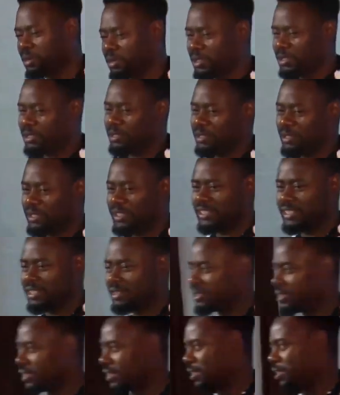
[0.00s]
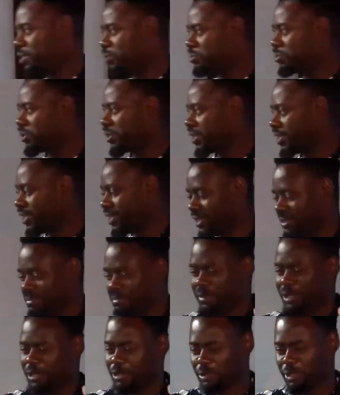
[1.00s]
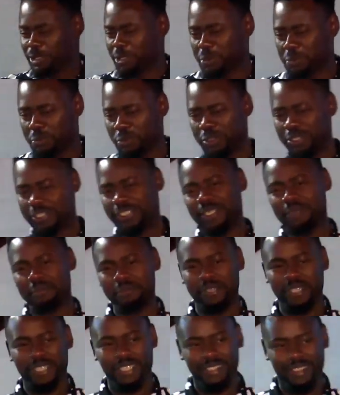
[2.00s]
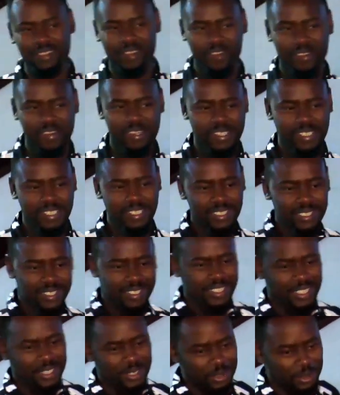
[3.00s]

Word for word: on, on, on Daddy's birthday, Malodi spoke something. You